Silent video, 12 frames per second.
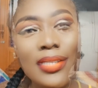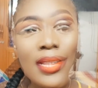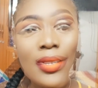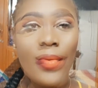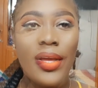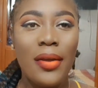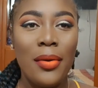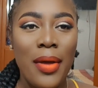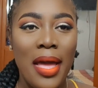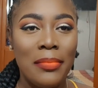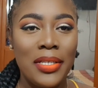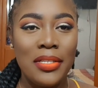I don't want to
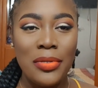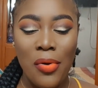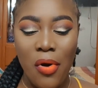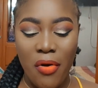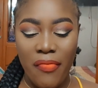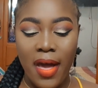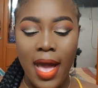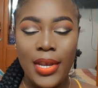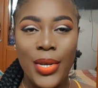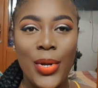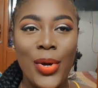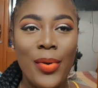wipe this off. I
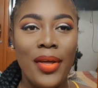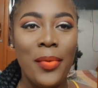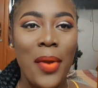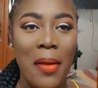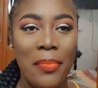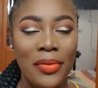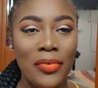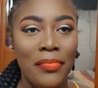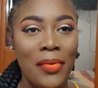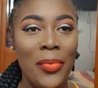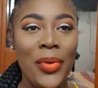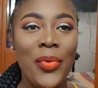don't want to wipe it
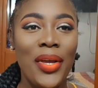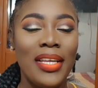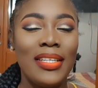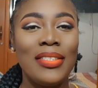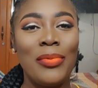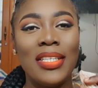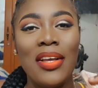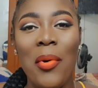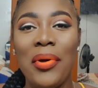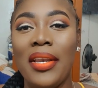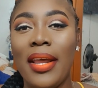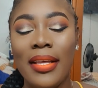off, but we're going in with
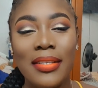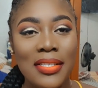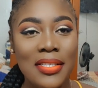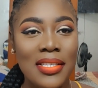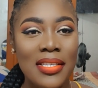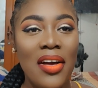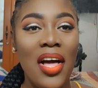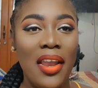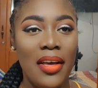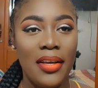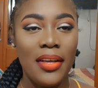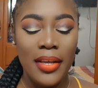our next
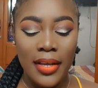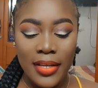color.